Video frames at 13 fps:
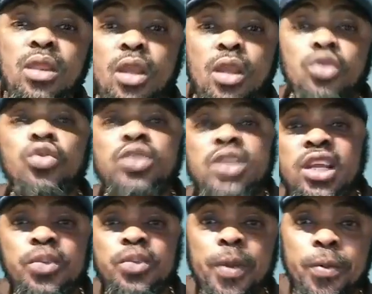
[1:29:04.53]
you see
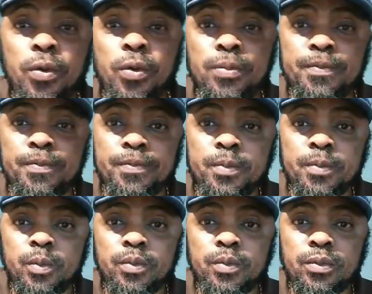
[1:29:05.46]
these people,
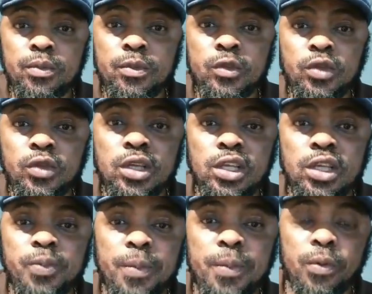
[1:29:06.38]

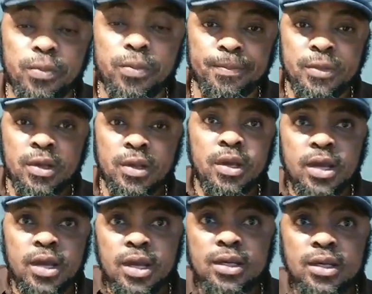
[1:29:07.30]

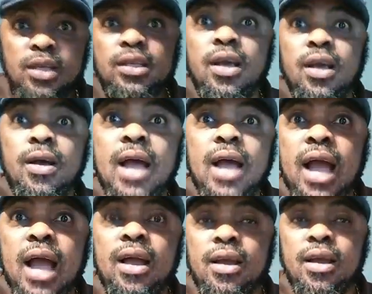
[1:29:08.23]
these
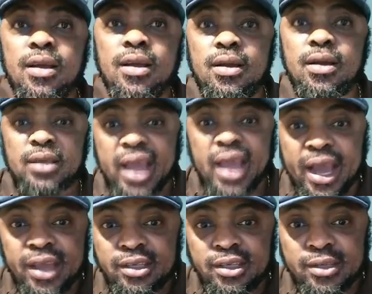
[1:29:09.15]

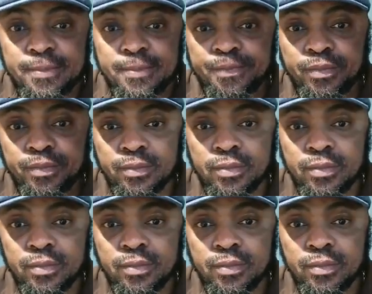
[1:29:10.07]
guys,
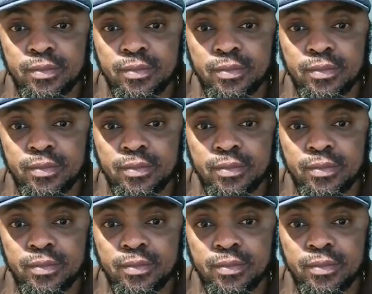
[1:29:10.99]
look at